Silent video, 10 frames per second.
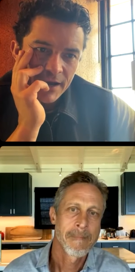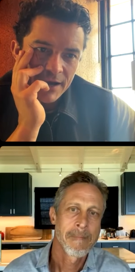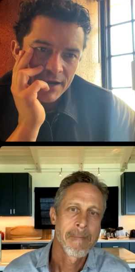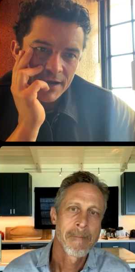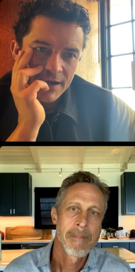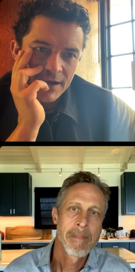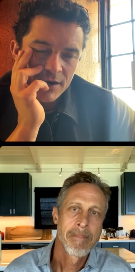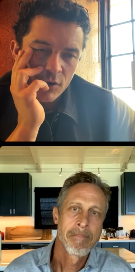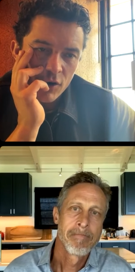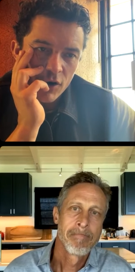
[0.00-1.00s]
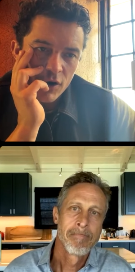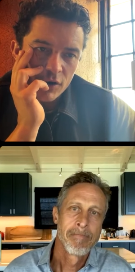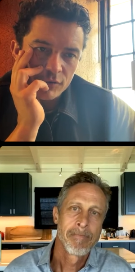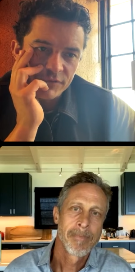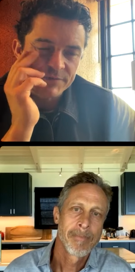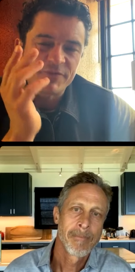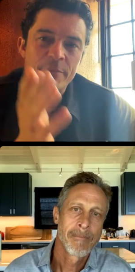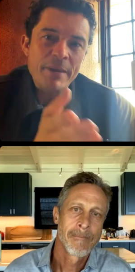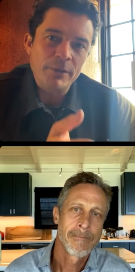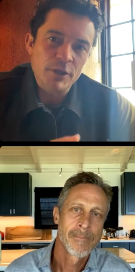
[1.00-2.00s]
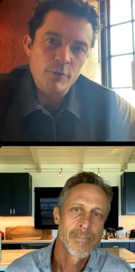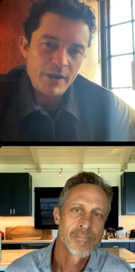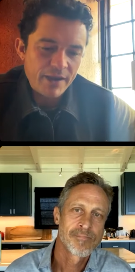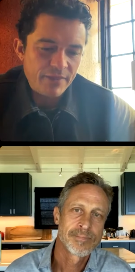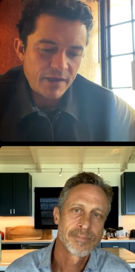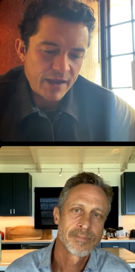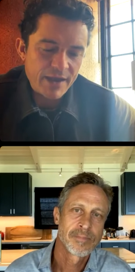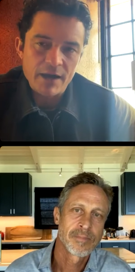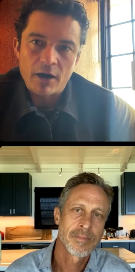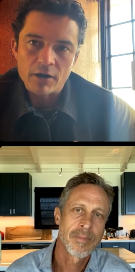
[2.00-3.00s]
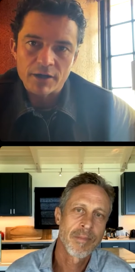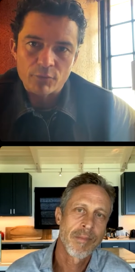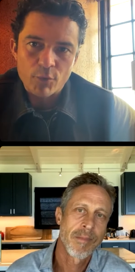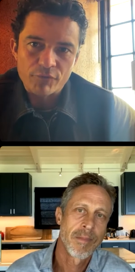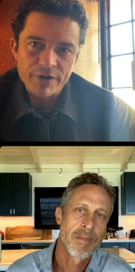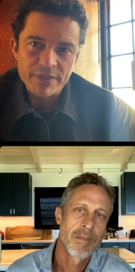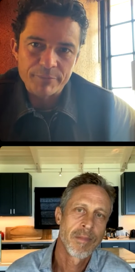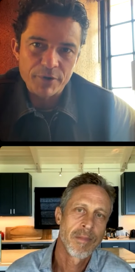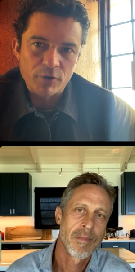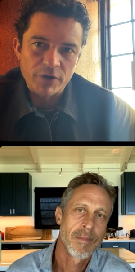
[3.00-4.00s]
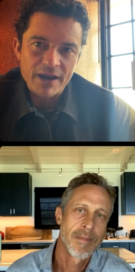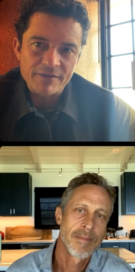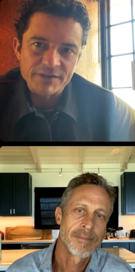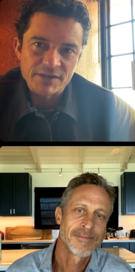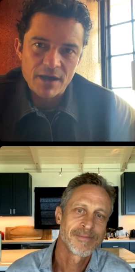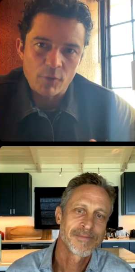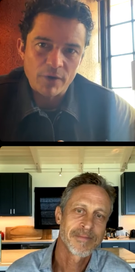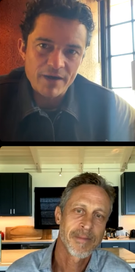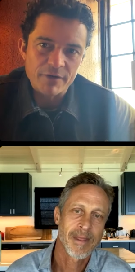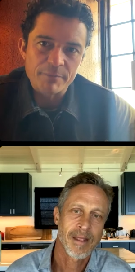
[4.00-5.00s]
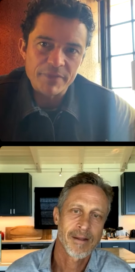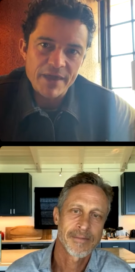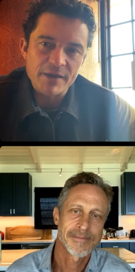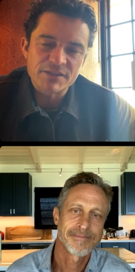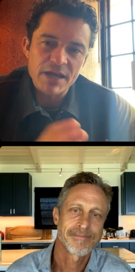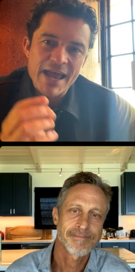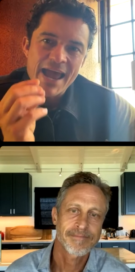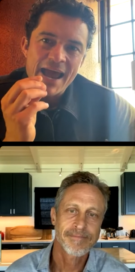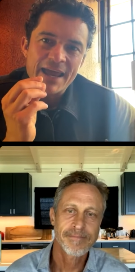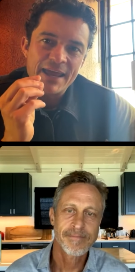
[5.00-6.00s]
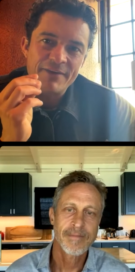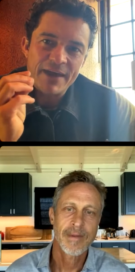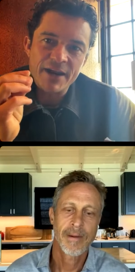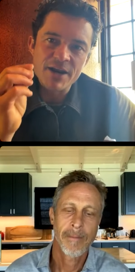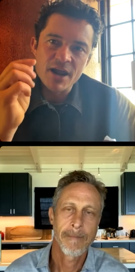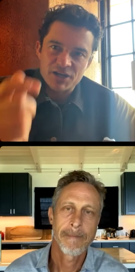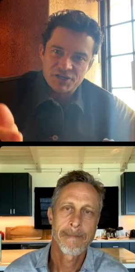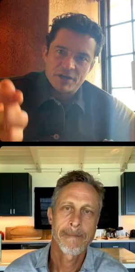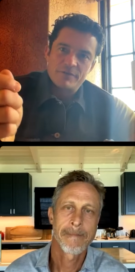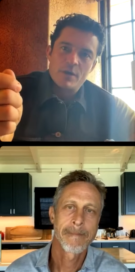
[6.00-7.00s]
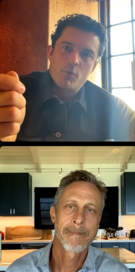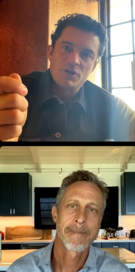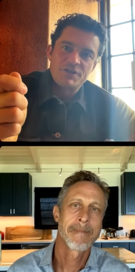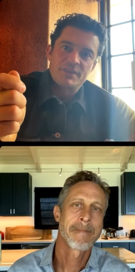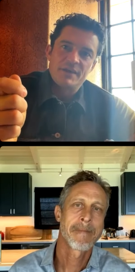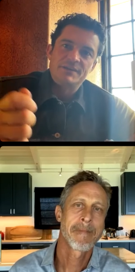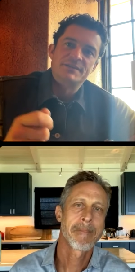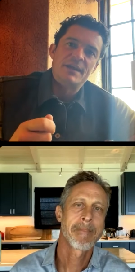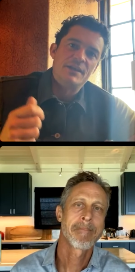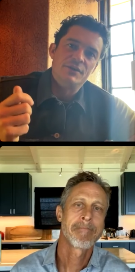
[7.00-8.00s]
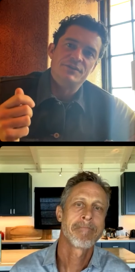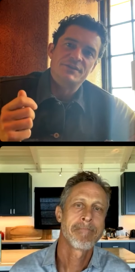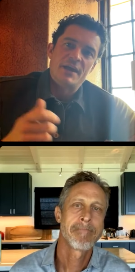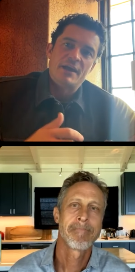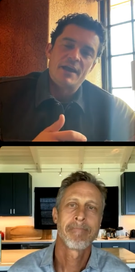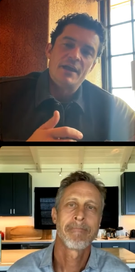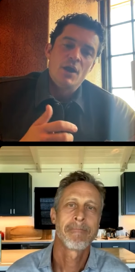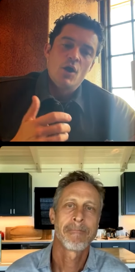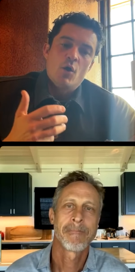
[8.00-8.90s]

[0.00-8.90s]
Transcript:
Speaker 1: uh, for, for people who either a aren't going to read the book or don't have the time or whatever, but they say, if, in a nutshell, and they're watching this, and you say, okay,